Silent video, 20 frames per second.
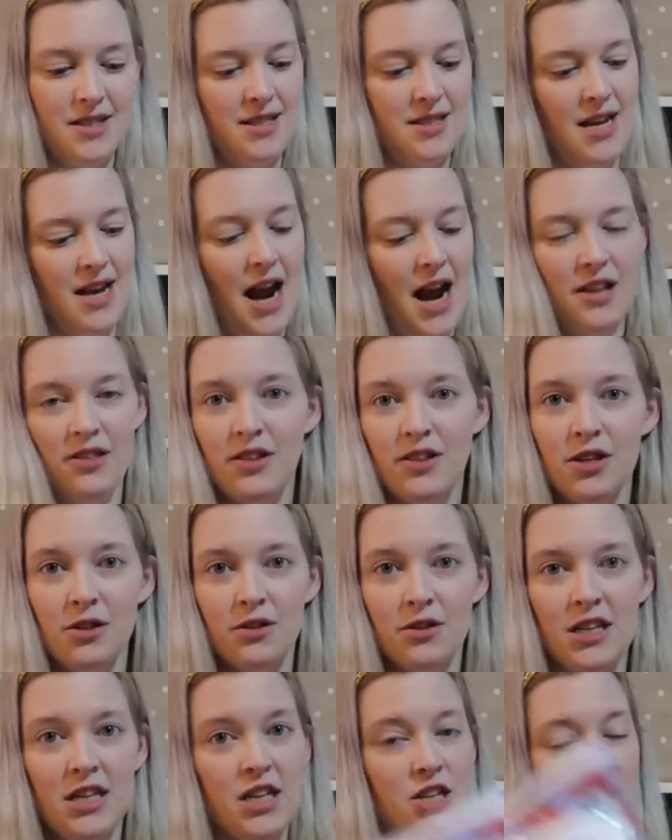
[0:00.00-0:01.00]
is that I
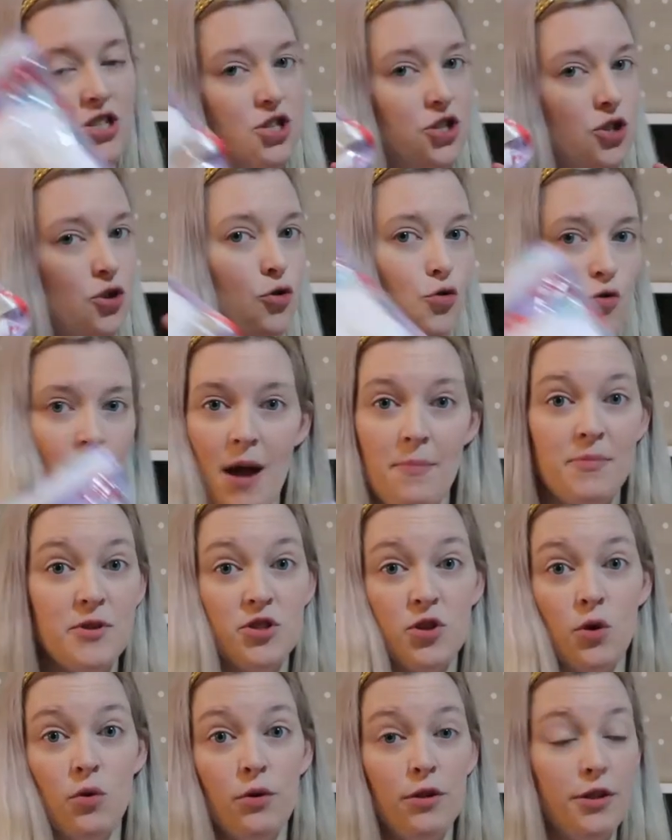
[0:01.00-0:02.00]
literally could just grab
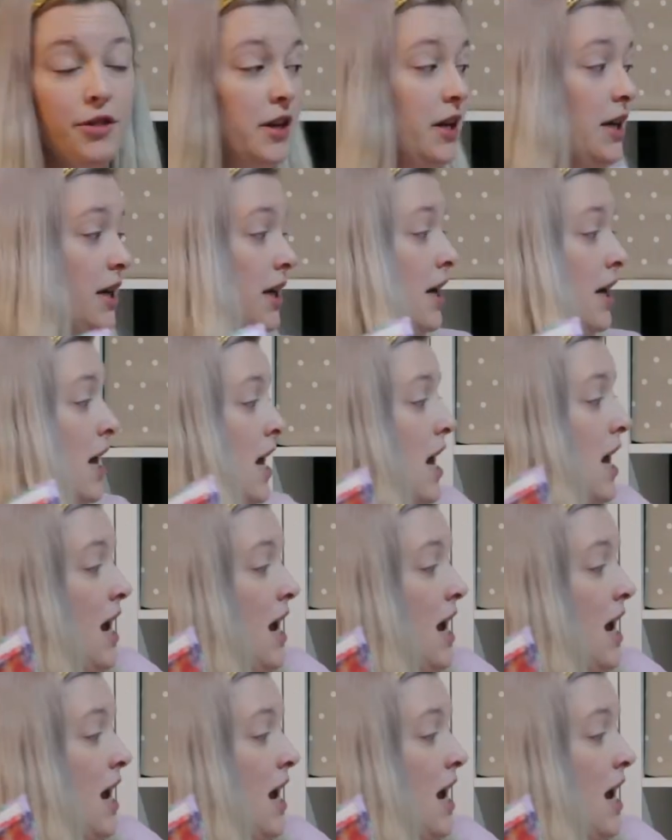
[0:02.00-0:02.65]
this whole thing